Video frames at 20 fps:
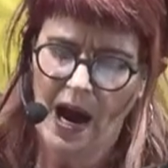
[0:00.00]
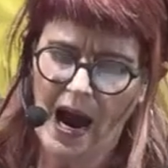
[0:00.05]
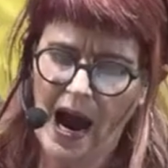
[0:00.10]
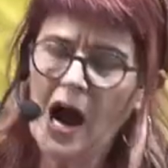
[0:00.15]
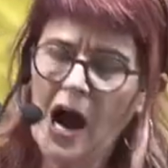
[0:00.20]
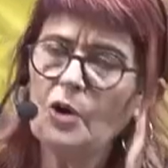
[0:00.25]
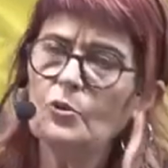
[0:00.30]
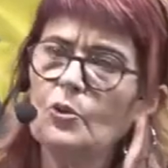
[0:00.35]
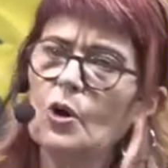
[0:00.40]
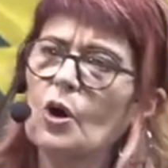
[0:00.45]

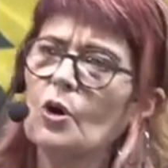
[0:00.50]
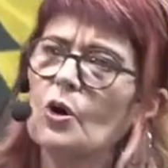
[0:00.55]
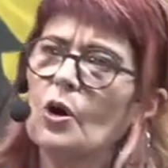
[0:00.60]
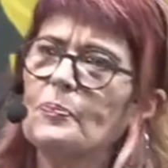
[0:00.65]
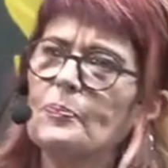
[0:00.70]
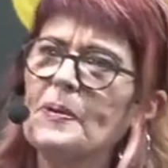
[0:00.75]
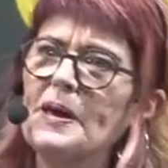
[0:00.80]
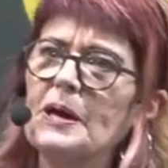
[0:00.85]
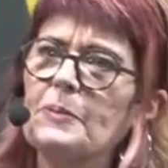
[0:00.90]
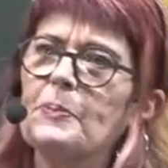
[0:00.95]
Our
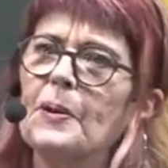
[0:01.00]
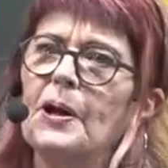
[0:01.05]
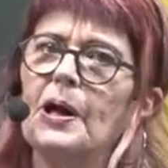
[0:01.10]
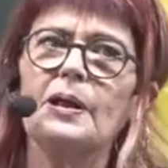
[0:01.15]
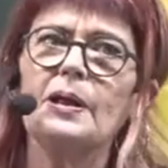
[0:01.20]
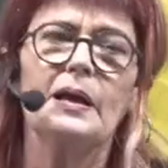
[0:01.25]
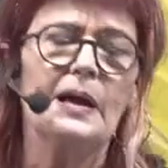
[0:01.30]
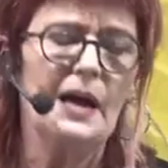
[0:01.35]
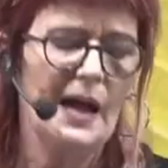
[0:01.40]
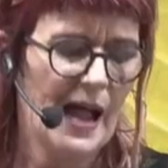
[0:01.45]
rural
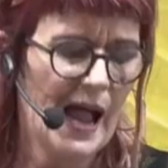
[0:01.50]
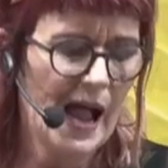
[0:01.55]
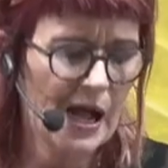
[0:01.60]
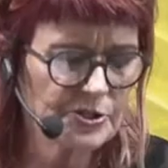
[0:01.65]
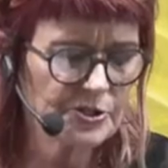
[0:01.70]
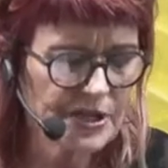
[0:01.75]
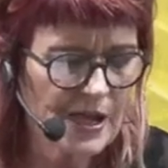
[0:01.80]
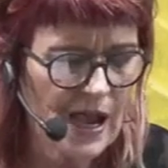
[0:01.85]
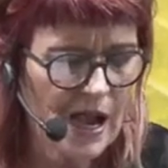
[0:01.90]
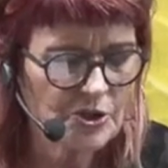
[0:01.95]
people,
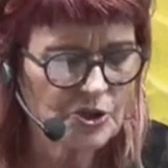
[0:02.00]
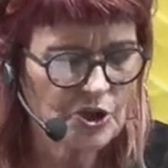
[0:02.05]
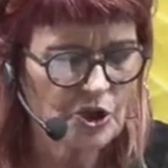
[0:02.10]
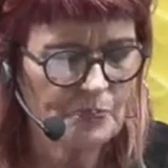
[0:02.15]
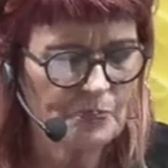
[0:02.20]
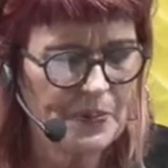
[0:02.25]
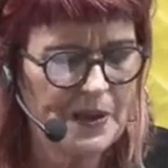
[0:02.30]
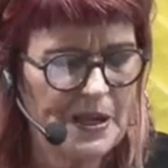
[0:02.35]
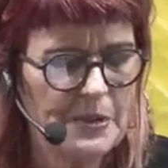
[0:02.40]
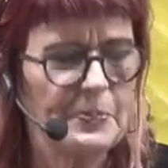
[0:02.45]
our
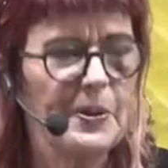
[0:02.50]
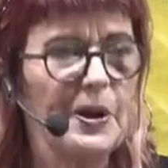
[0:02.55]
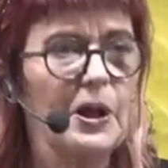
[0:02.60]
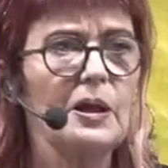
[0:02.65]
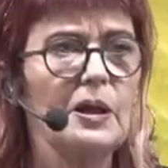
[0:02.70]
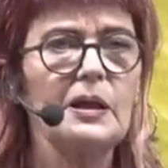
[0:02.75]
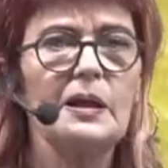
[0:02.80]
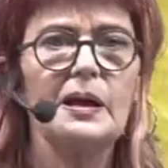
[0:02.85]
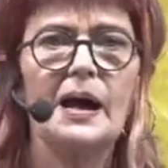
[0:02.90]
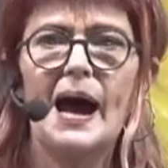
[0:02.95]
township
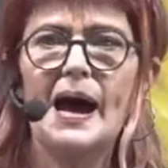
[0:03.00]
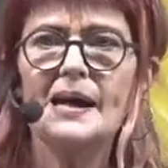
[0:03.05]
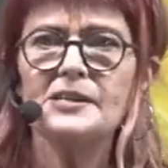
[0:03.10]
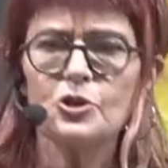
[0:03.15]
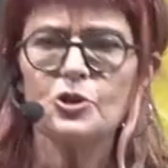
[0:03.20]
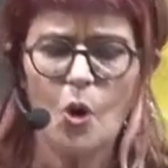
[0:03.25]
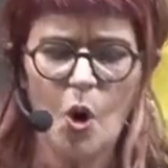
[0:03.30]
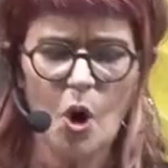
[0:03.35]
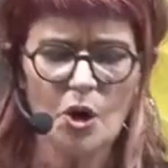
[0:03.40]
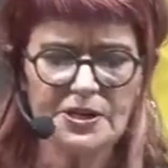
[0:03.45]
people,
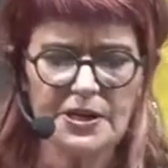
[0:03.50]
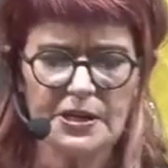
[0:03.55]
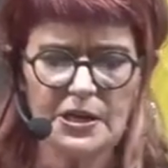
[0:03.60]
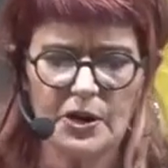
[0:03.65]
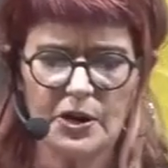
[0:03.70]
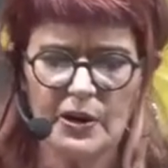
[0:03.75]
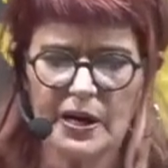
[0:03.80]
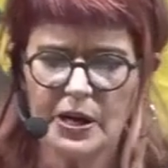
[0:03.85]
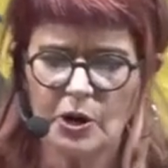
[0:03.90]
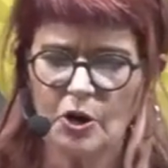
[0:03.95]
us
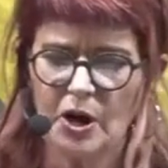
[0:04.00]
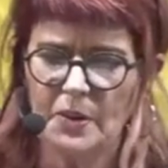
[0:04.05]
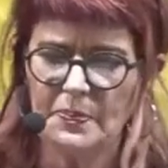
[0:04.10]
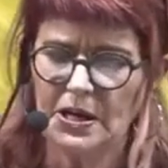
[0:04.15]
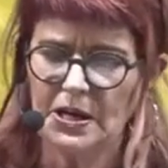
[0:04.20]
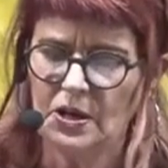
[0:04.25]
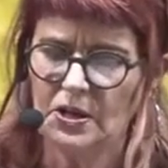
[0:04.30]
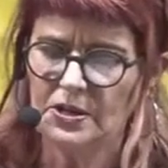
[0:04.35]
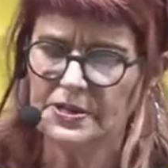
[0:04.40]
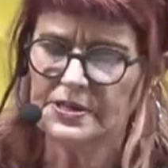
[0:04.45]
ordinary
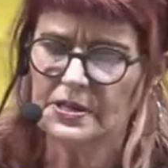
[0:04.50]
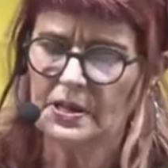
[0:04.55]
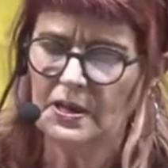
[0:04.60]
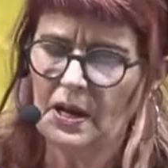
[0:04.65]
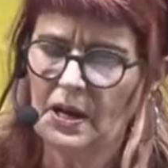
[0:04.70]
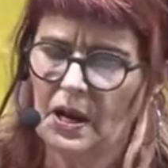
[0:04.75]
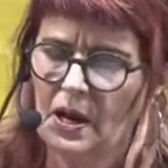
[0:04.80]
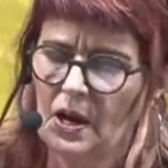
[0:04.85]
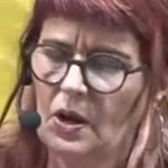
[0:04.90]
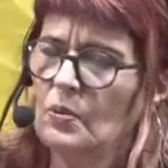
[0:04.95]
criminals,
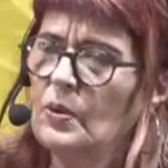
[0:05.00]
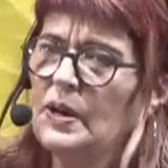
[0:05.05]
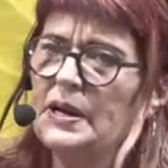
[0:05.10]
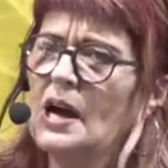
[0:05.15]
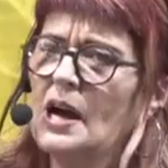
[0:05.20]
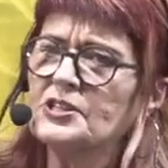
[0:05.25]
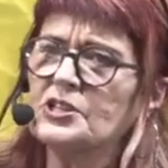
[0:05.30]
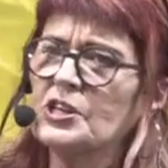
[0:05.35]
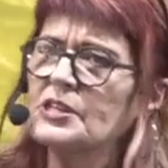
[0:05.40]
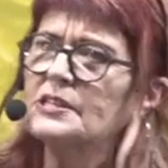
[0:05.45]
we're
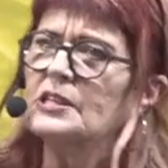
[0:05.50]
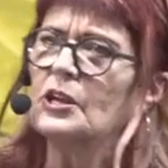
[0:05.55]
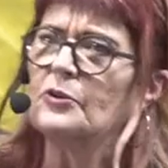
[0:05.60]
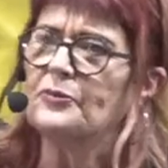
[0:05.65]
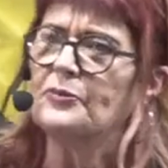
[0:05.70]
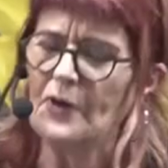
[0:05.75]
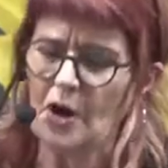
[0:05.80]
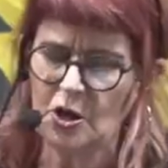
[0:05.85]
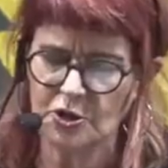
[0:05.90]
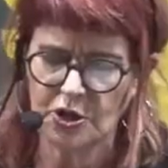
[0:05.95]
not just a
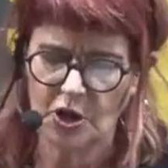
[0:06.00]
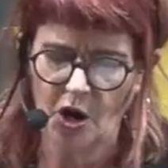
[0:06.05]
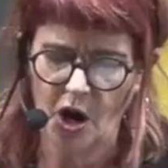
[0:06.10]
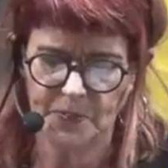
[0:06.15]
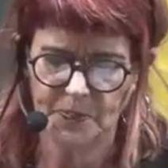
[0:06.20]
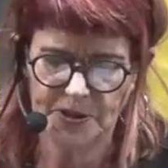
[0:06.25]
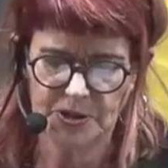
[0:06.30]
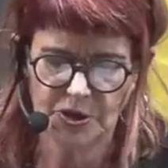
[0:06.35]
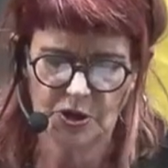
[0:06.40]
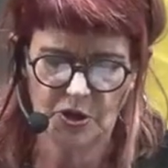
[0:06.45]
photo
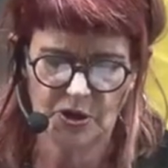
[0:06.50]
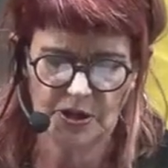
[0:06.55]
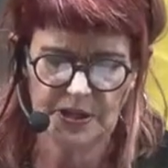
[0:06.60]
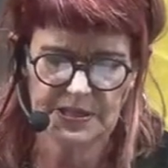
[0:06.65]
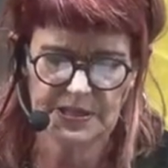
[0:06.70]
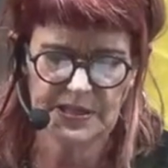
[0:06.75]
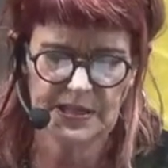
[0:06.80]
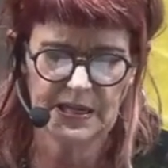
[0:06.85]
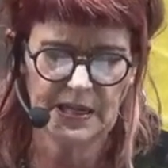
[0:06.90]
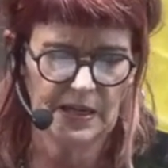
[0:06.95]

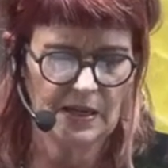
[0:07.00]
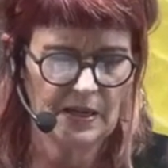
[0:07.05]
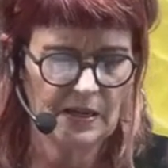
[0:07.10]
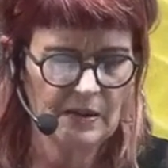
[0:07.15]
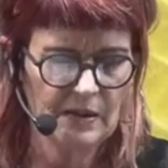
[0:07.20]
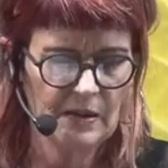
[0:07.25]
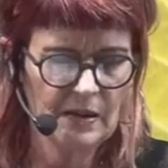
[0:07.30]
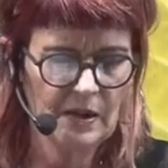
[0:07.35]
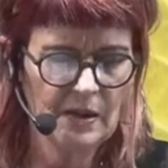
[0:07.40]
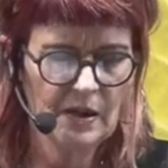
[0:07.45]
opportunity.
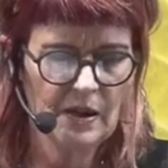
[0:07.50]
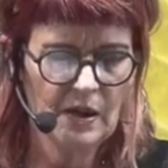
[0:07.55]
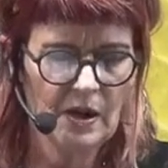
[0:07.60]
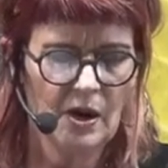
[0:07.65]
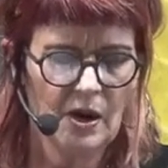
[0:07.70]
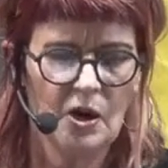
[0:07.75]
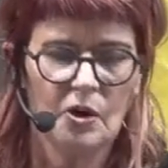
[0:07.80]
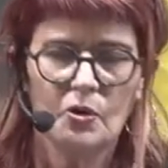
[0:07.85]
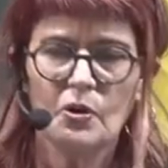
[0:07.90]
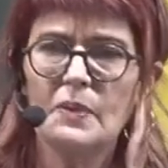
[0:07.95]

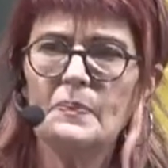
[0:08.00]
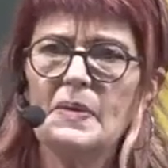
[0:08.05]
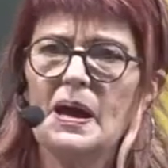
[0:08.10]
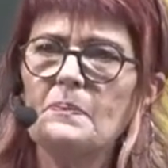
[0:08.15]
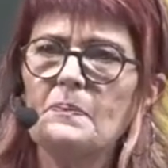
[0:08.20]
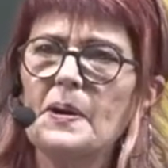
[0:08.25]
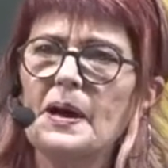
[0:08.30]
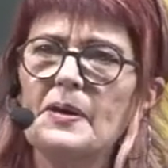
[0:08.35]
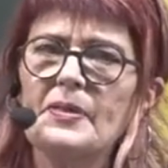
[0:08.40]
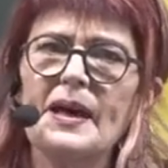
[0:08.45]

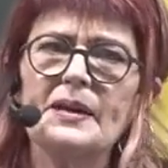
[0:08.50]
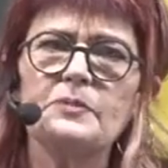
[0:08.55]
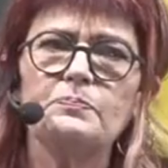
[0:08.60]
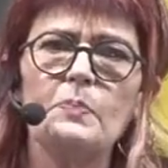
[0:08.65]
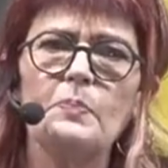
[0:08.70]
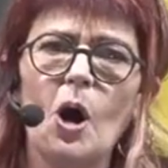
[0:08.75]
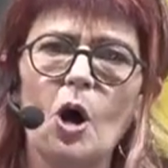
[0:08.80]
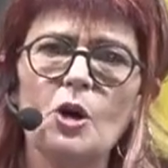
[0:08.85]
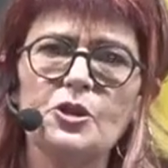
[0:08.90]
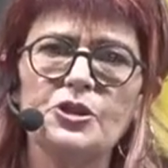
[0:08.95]
Remember that
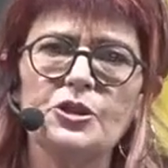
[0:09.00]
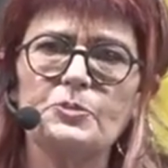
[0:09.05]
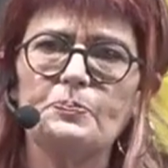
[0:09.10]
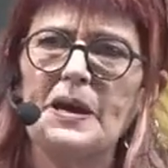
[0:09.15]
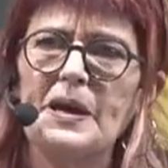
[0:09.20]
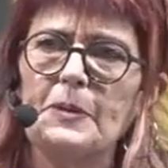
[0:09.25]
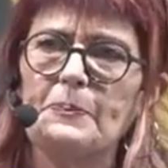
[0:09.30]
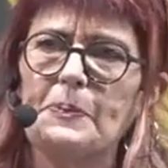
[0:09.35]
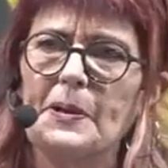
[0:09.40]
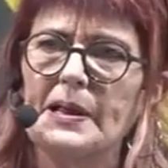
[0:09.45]
most
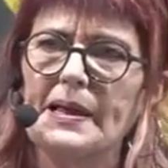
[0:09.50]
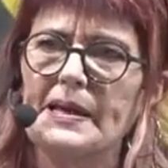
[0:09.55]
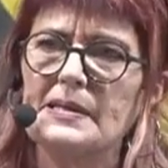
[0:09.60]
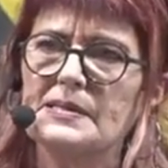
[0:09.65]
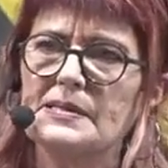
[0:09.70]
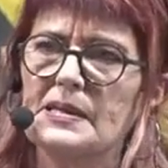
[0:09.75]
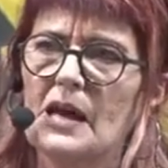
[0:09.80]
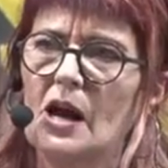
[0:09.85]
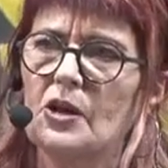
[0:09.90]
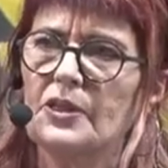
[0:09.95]
people
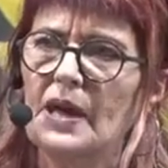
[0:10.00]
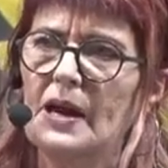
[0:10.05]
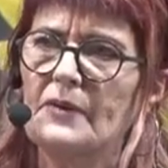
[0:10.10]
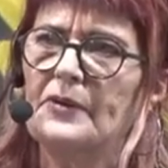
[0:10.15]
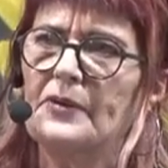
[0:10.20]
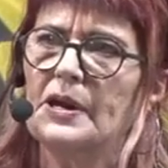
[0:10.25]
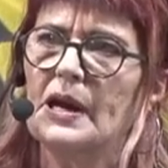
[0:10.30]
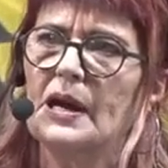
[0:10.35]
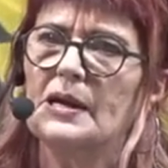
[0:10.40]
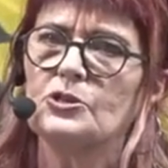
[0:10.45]
in South
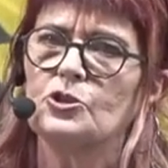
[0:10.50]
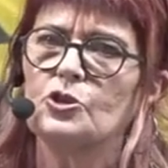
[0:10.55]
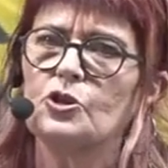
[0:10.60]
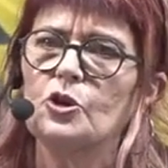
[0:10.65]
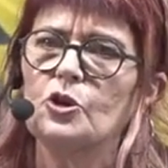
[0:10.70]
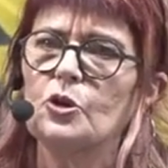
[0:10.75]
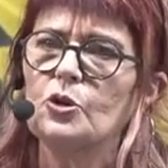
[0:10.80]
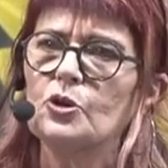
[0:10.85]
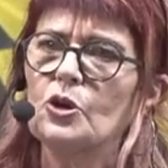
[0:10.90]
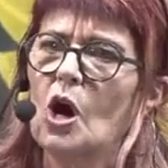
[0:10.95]
Africa
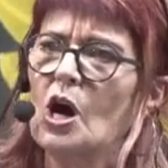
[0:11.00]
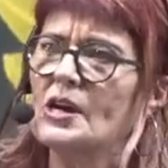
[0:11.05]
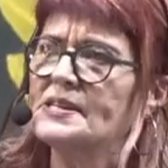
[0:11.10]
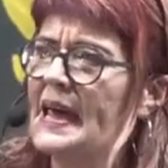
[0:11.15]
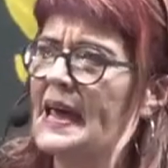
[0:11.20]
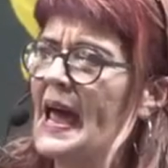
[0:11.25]
do not